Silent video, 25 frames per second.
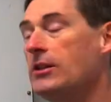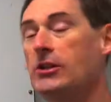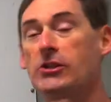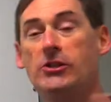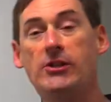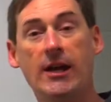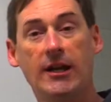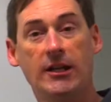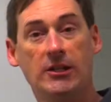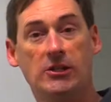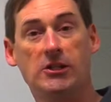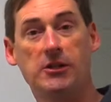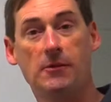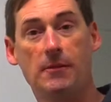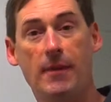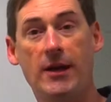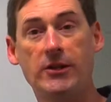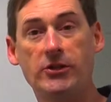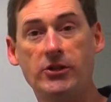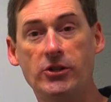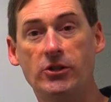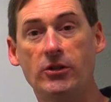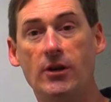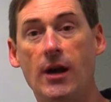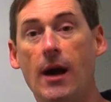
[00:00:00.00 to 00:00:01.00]
second
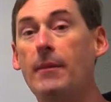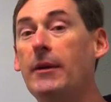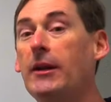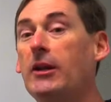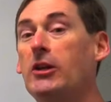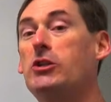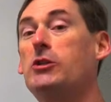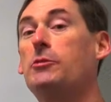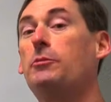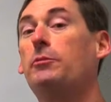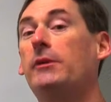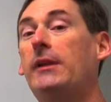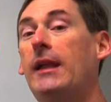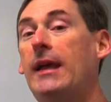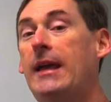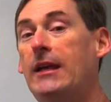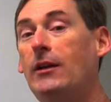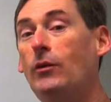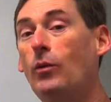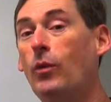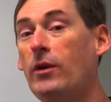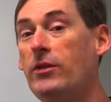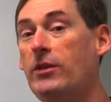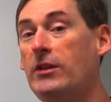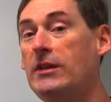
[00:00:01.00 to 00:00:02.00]
semester, I'm going to explain
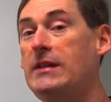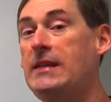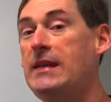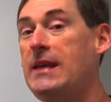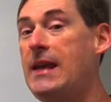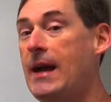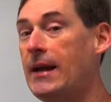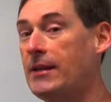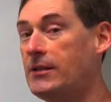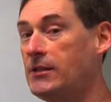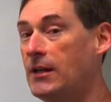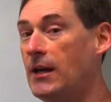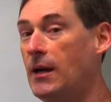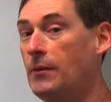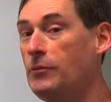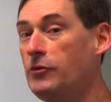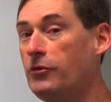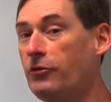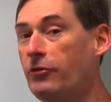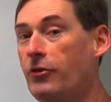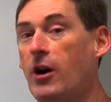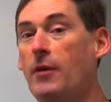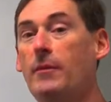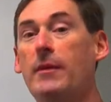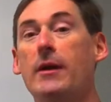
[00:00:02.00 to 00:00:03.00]
where the dx comes from.